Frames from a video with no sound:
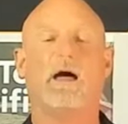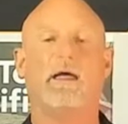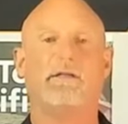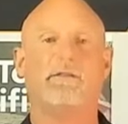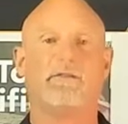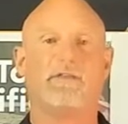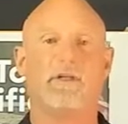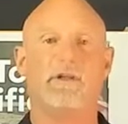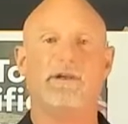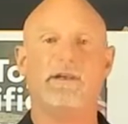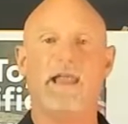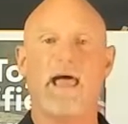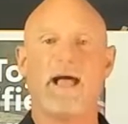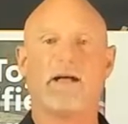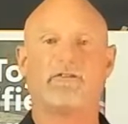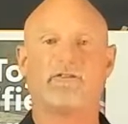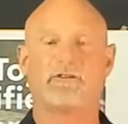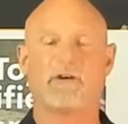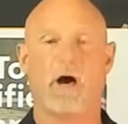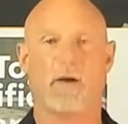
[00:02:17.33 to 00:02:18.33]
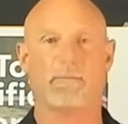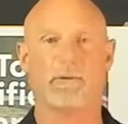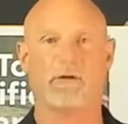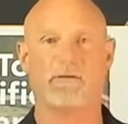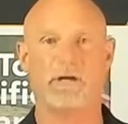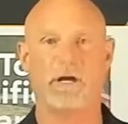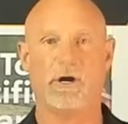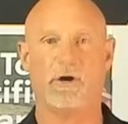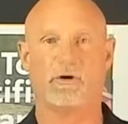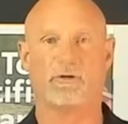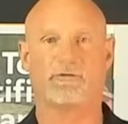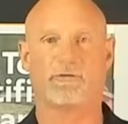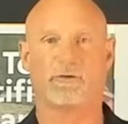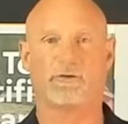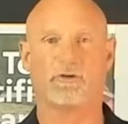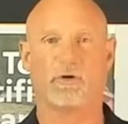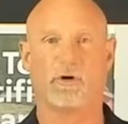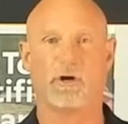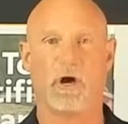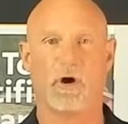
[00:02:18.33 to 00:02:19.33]
The next couple of years for
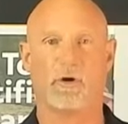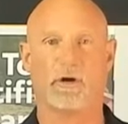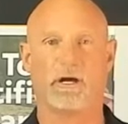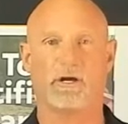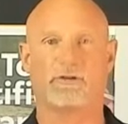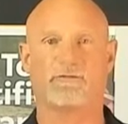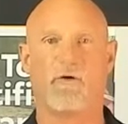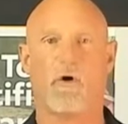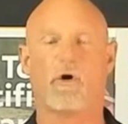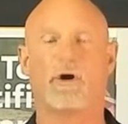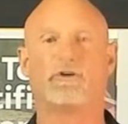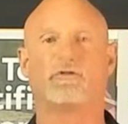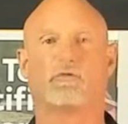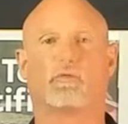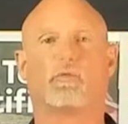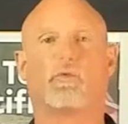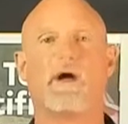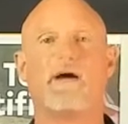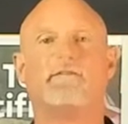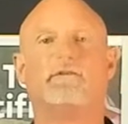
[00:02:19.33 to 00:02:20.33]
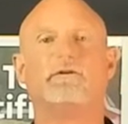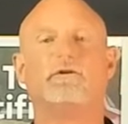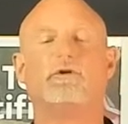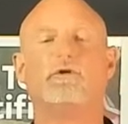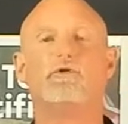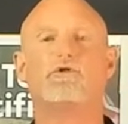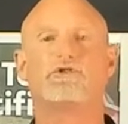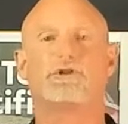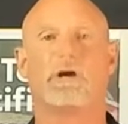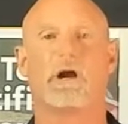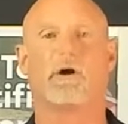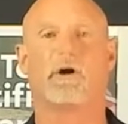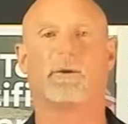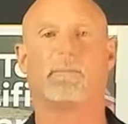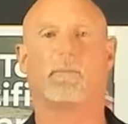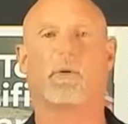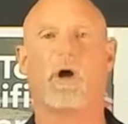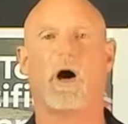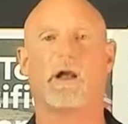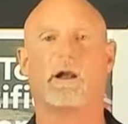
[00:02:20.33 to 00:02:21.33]
Toyota, as far as revolutionary
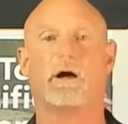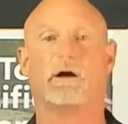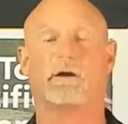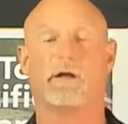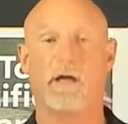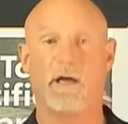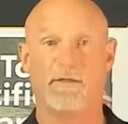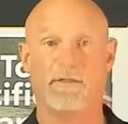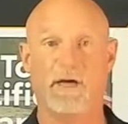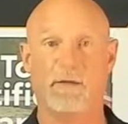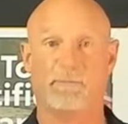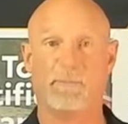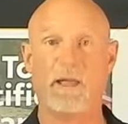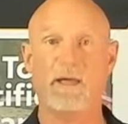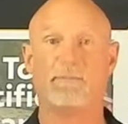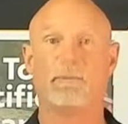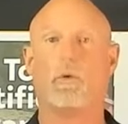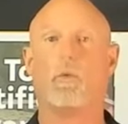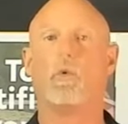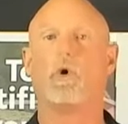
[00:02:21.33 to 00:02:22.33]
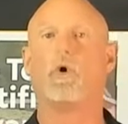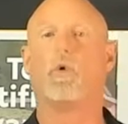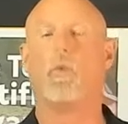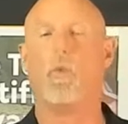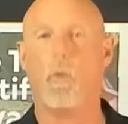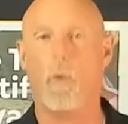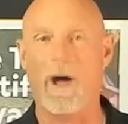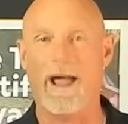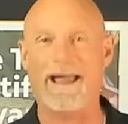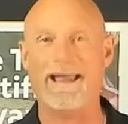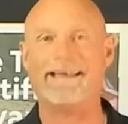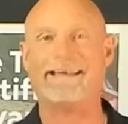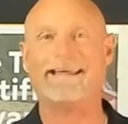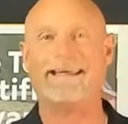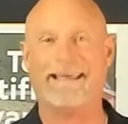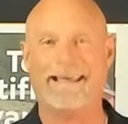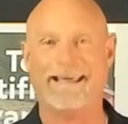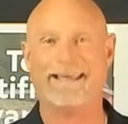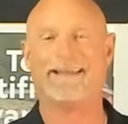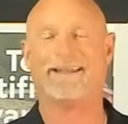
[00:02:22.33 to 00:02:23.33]
product that people will wait
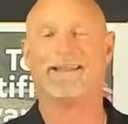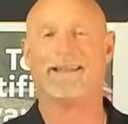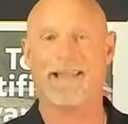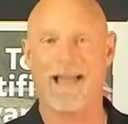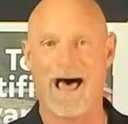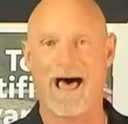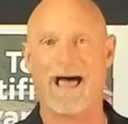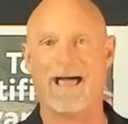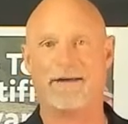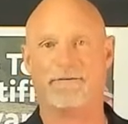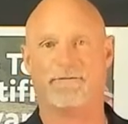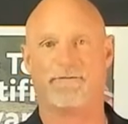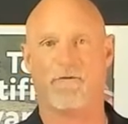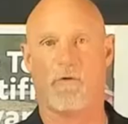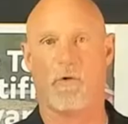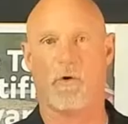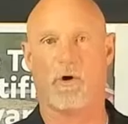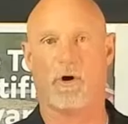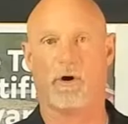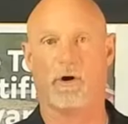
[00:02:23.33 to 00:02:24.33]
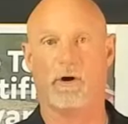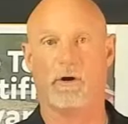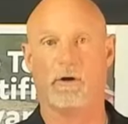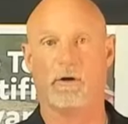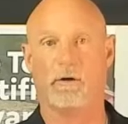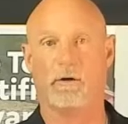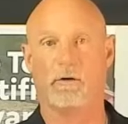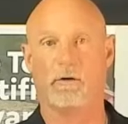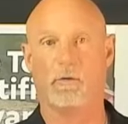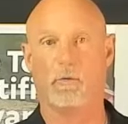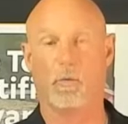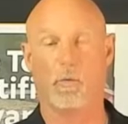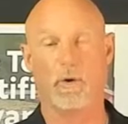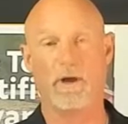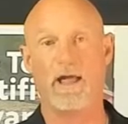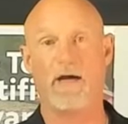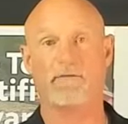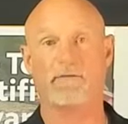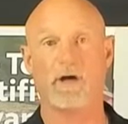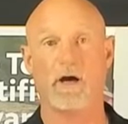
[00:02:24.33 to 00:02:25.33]
in line for, we
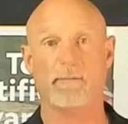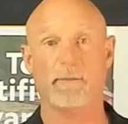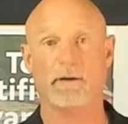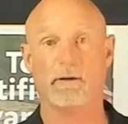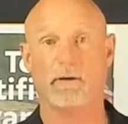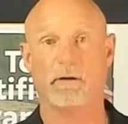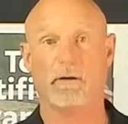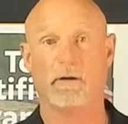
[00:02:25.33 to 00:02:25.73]
have coming.